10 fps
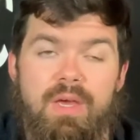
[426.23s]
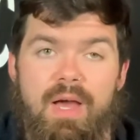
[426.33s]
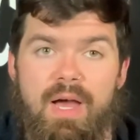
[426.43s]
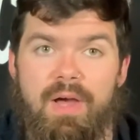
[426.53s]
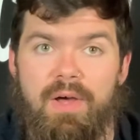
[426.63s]

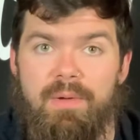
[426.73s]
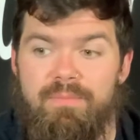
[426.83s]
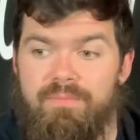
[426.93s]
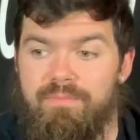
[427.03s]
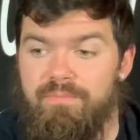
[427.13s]

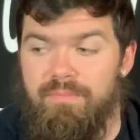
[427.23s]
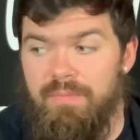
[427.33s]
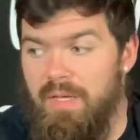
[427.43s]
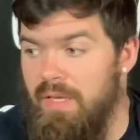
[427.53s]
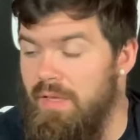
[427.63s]
um,
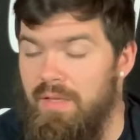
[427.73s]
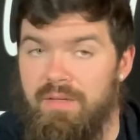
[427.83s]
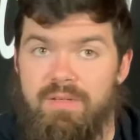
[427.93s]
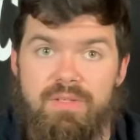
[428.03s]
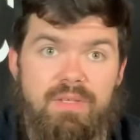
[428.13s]

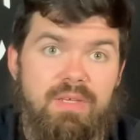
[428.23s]
and